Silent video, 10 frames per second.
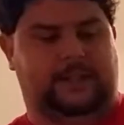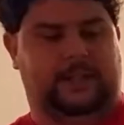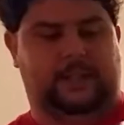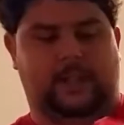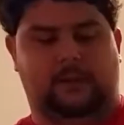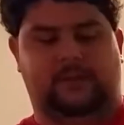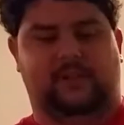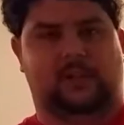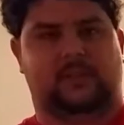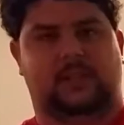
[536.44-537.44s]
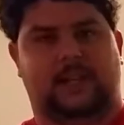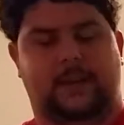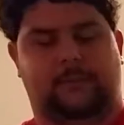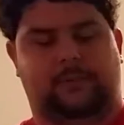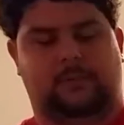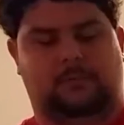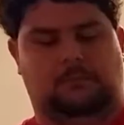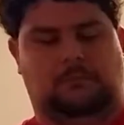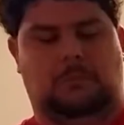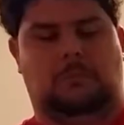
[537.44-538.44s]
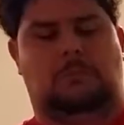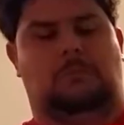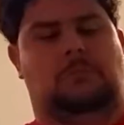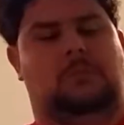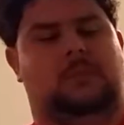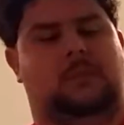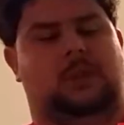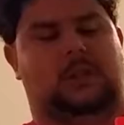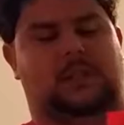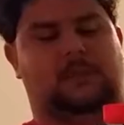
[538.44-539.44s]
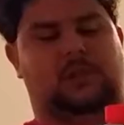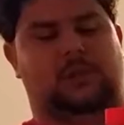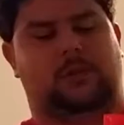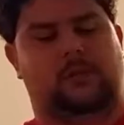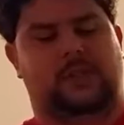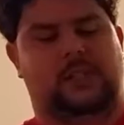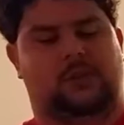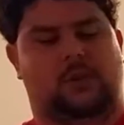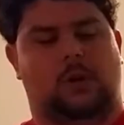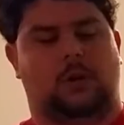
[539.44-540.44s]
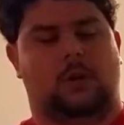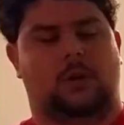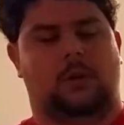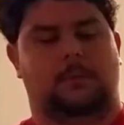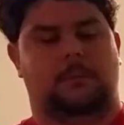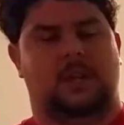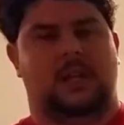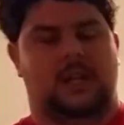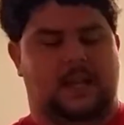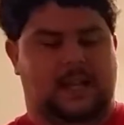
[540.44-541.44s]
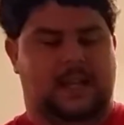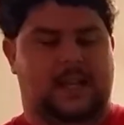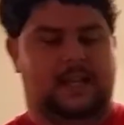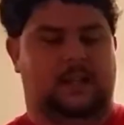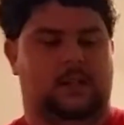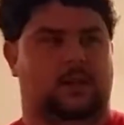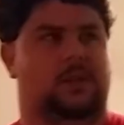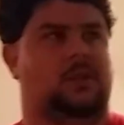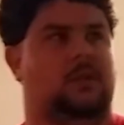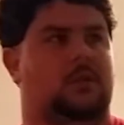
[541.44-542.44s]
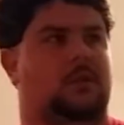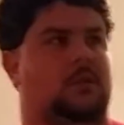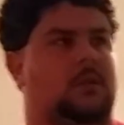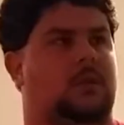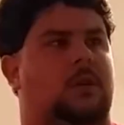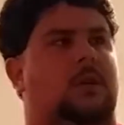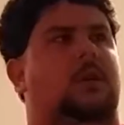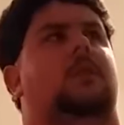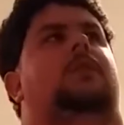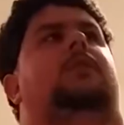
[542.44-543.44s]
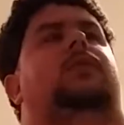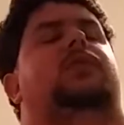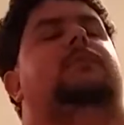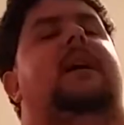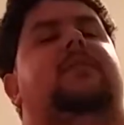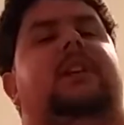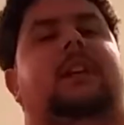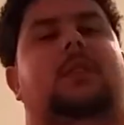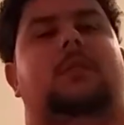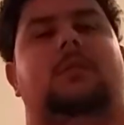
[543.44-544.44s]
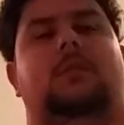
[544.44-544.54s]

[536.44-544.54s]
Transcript: It is a revolver type, similar to the Strong Arm and the Maverick.